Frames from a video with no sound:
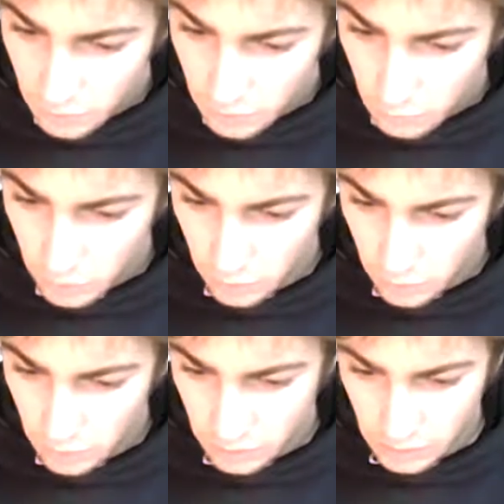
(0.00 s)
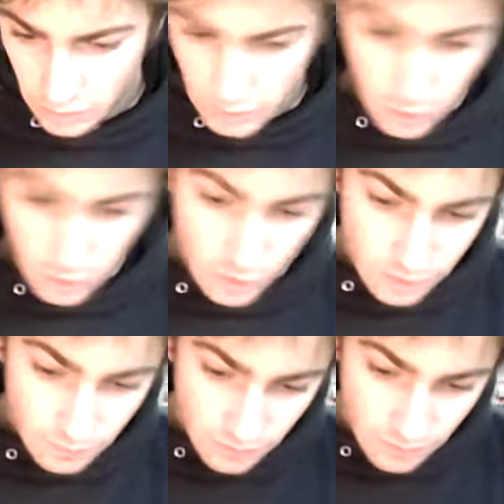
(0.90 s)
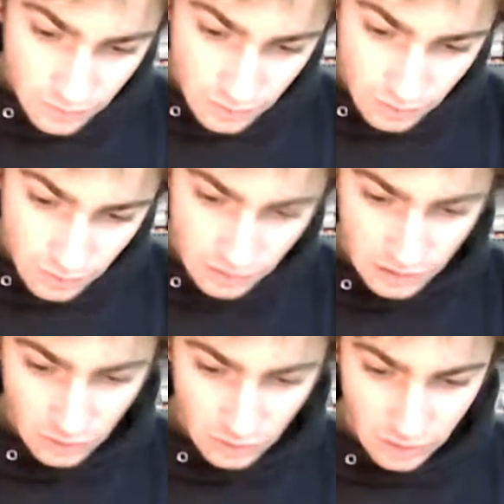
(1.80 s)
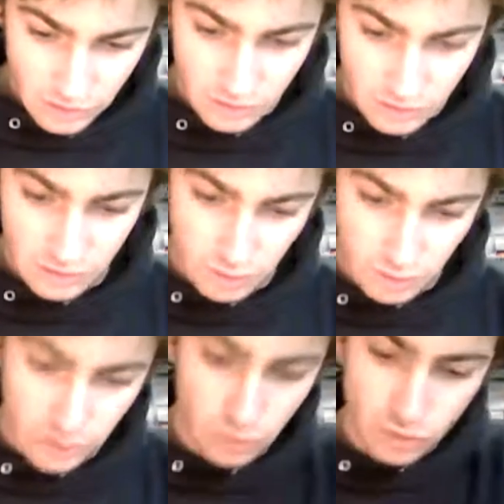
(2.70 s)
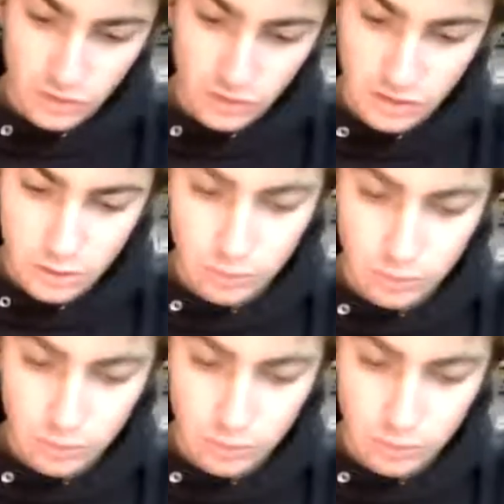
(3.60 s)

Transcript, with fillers: where art thou going? Not telling, tis my own secret